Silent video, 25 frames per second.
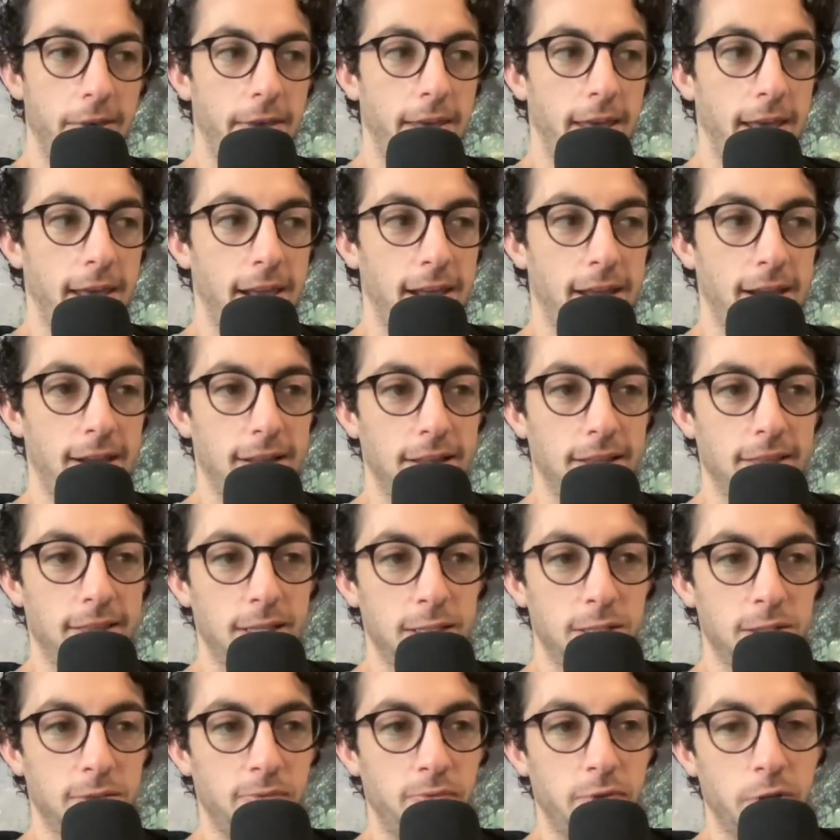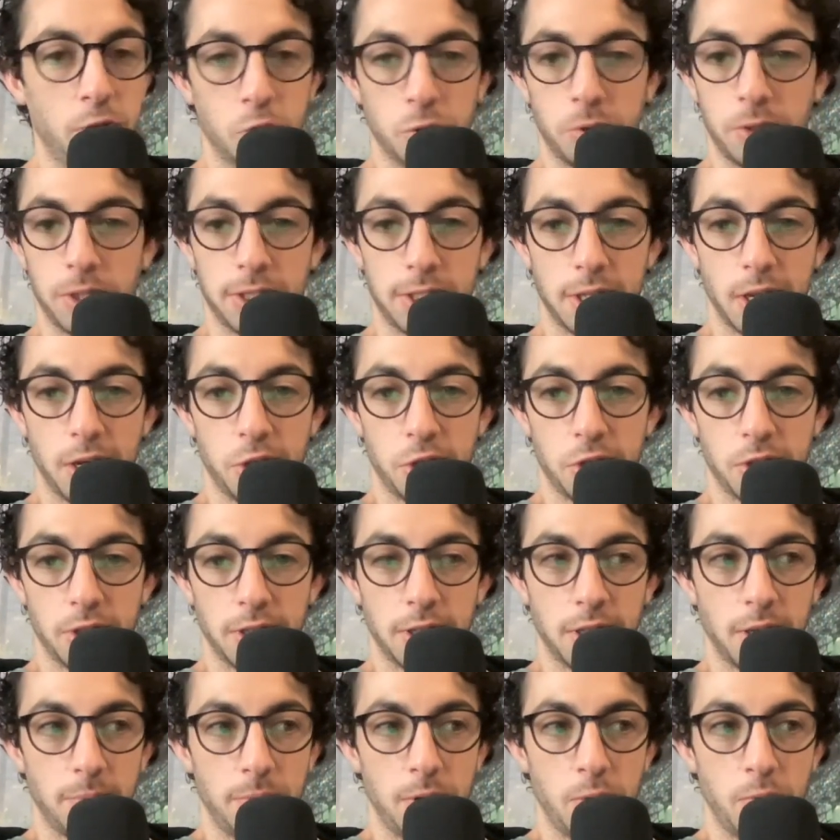And this visualization
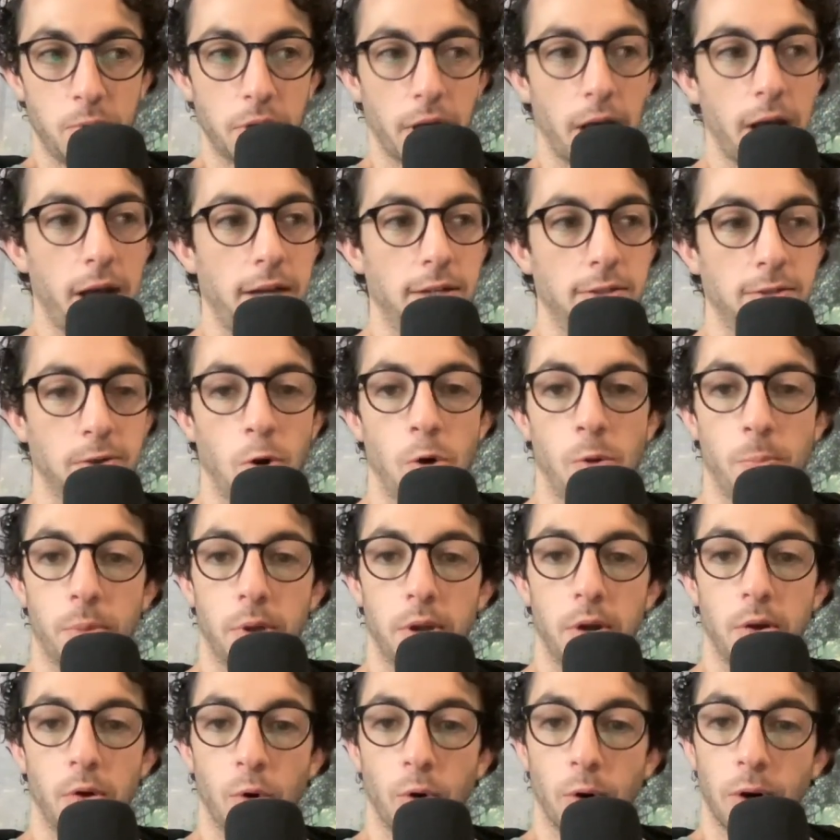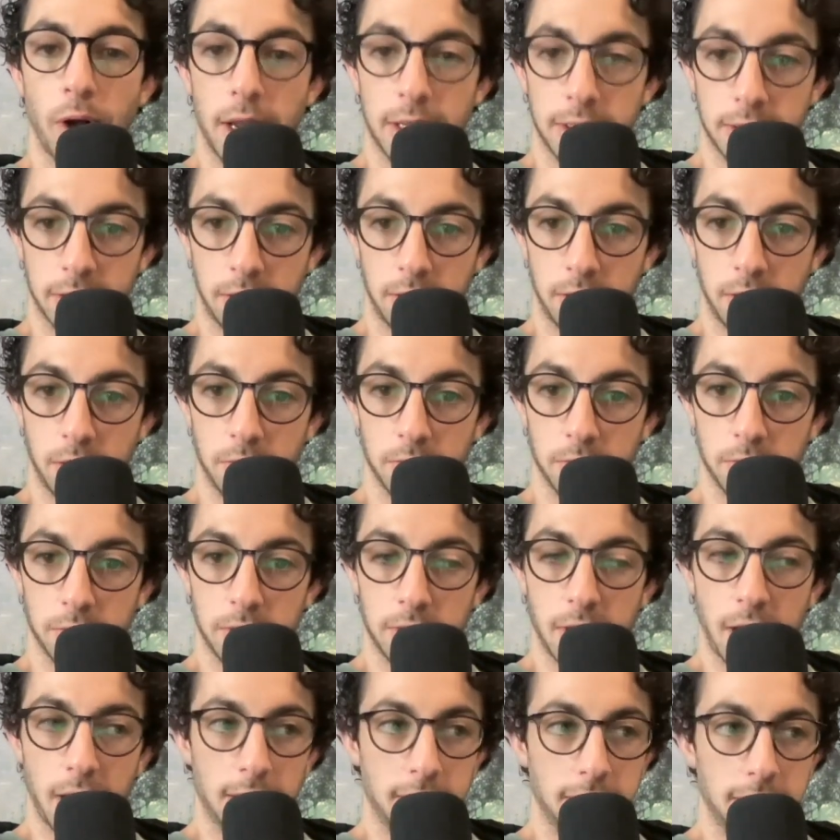can be with eyes open or eyes closed.
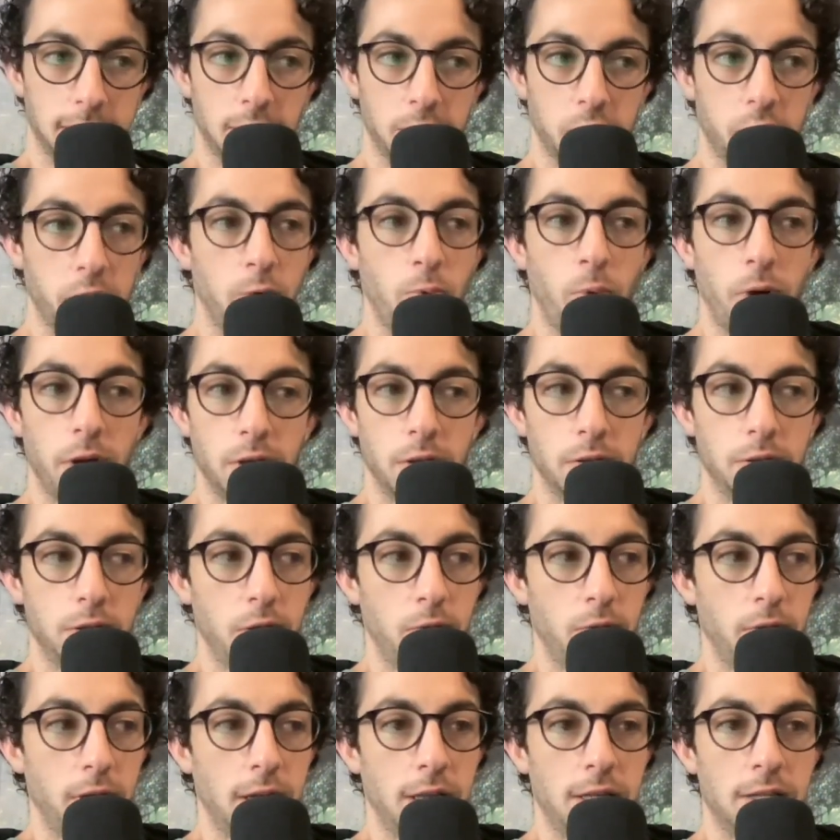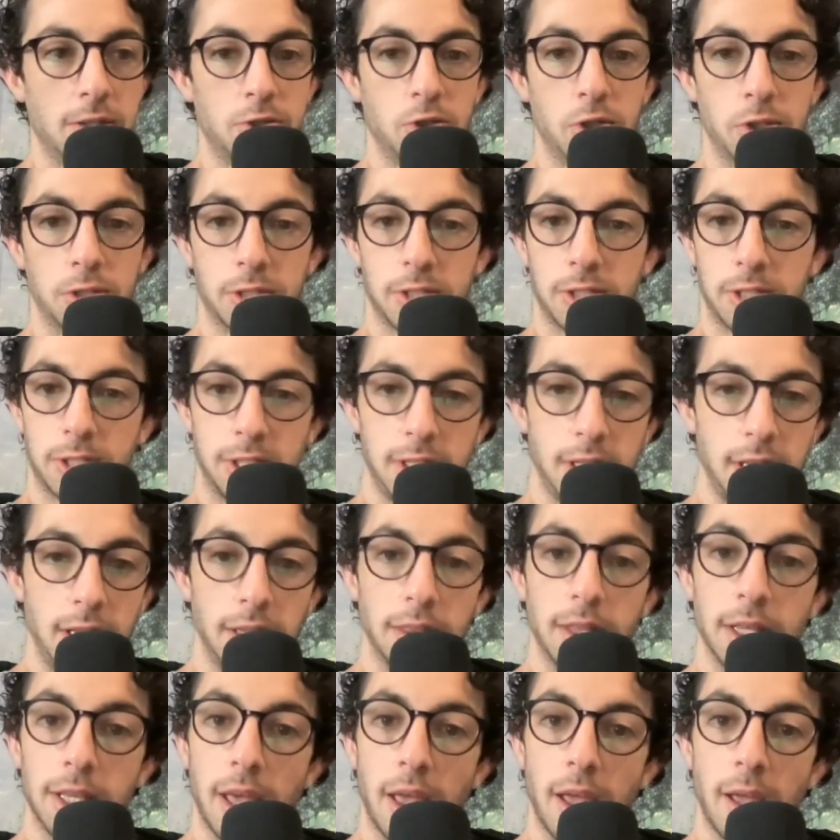And essentially, what you're doing is just seeing
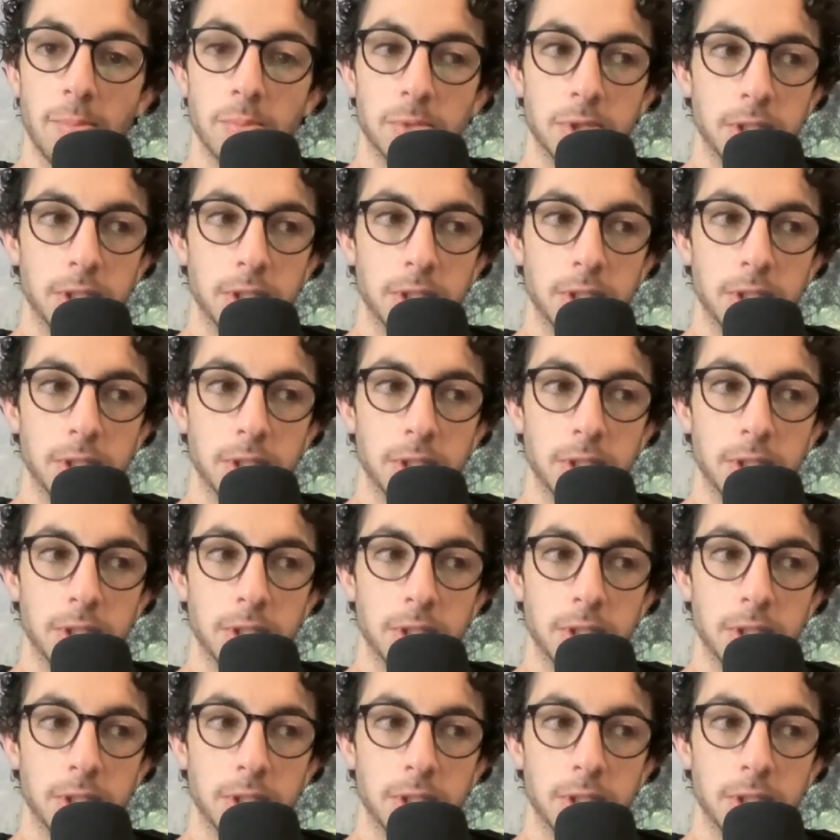the game,